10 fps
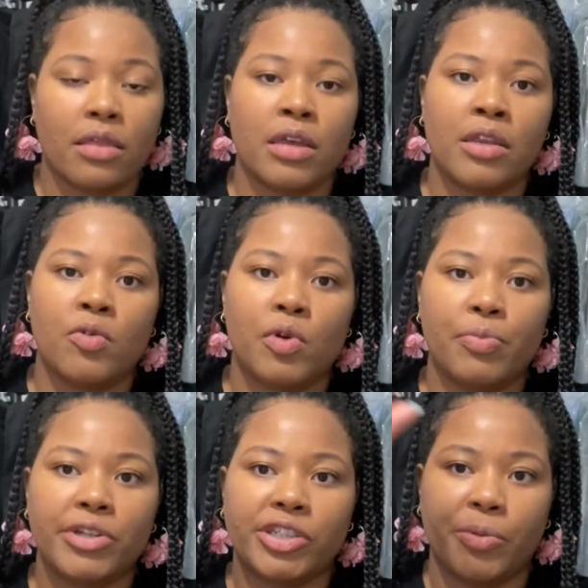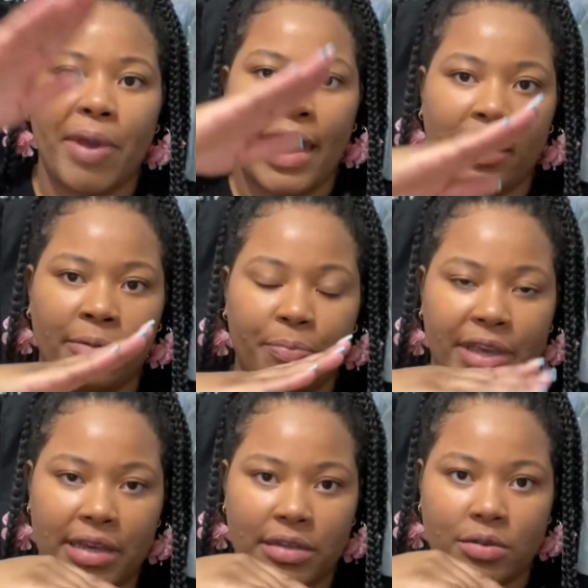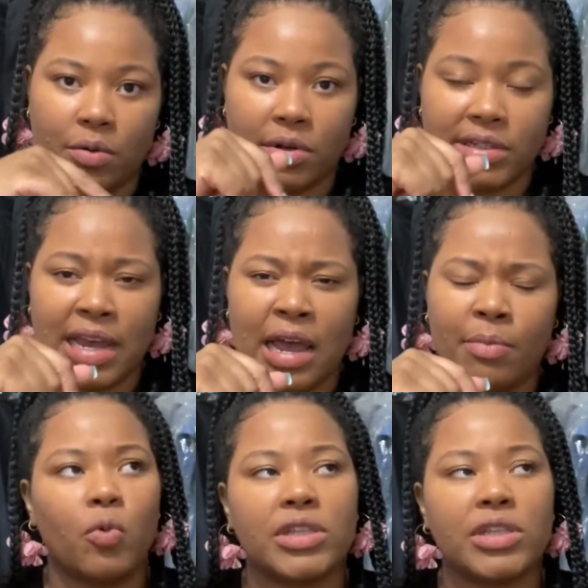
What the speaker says: then you will put your pattern piece on top.